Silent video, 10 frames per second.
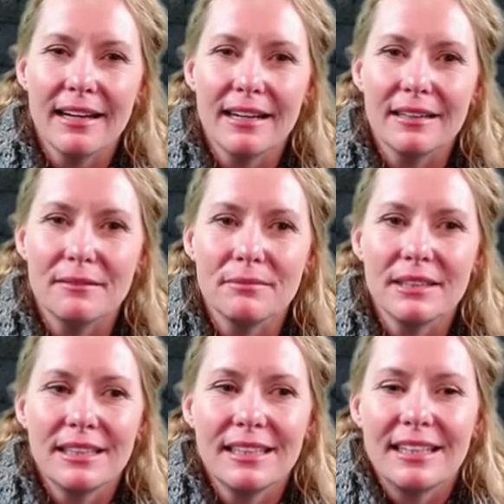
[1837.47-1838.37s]
Um,
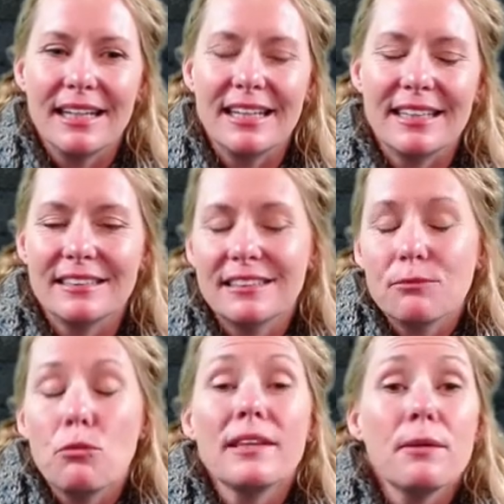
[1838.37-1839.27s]
and
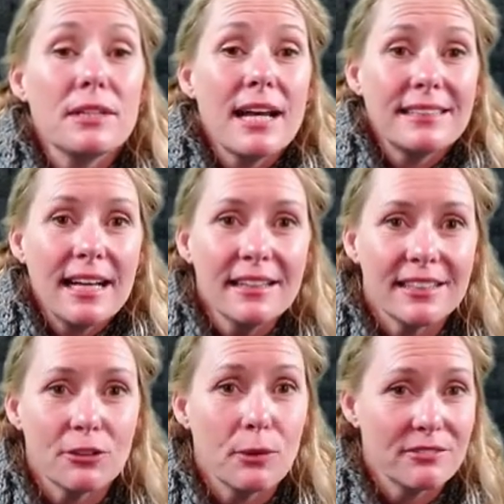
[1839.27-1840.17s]
one that we're not
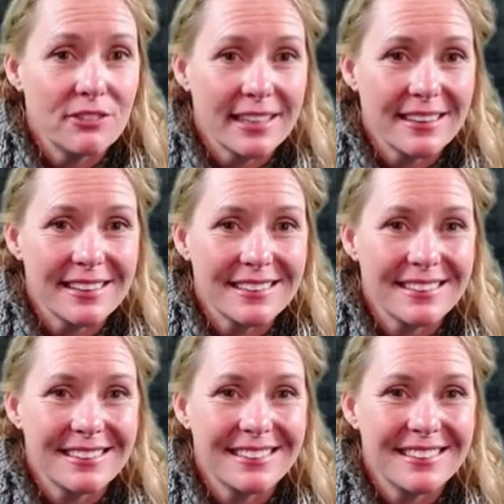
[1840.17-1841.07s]
telling, quite frankly.
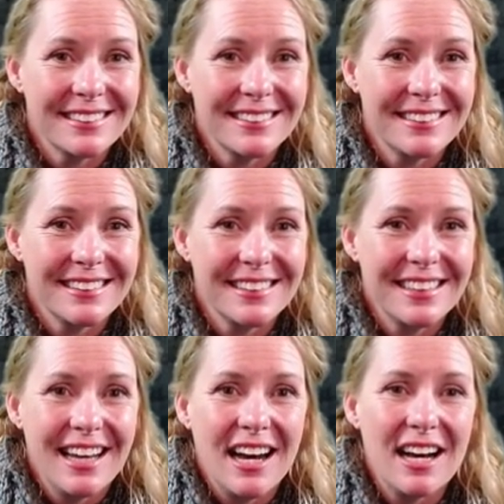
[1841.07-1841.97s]

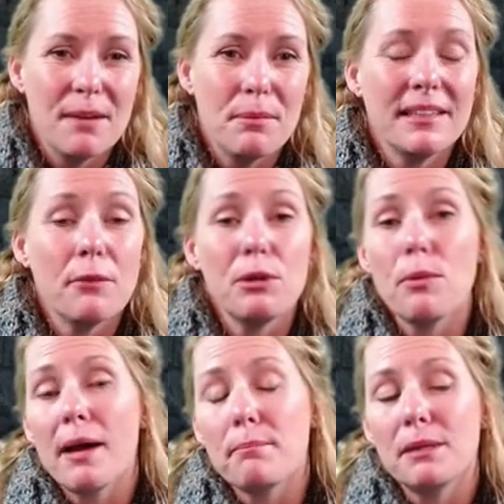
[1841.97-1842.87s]
Um, but that we
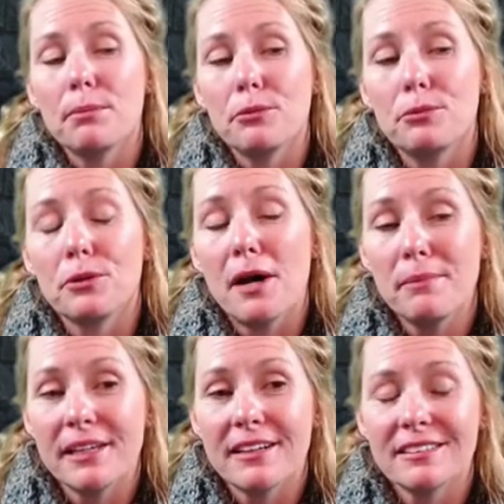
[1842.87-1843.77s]
want people who come
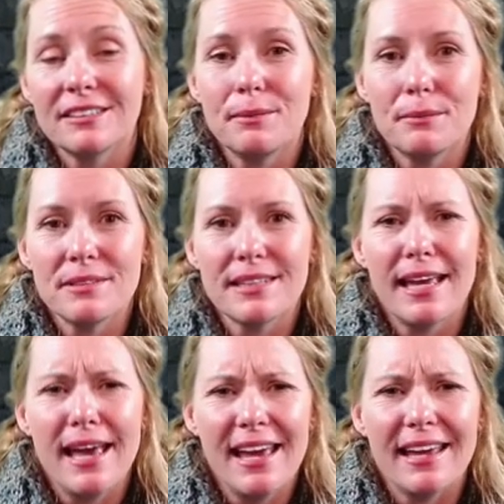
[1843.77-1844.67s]
here to be able to say,
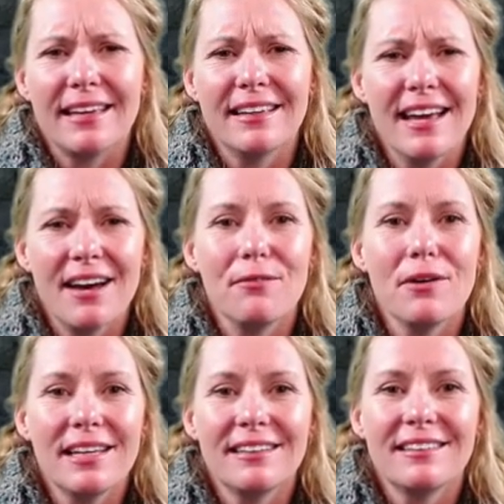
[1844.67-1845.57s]
"Hey, yeah,
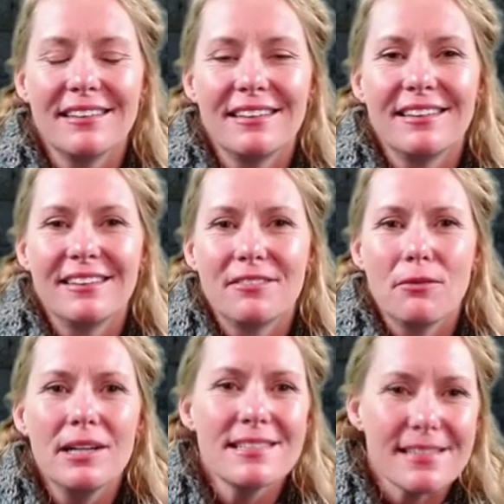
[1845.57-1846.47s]
what,
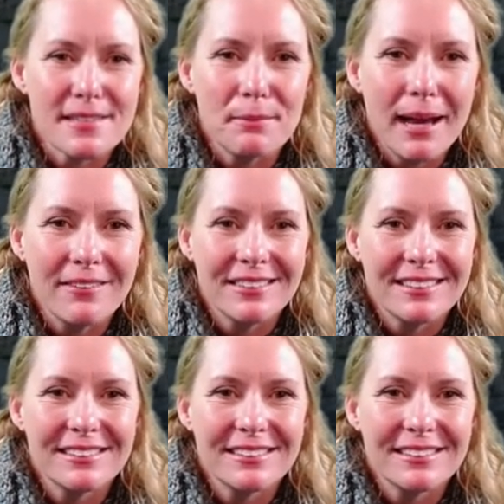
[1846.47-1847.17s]
what is this about?"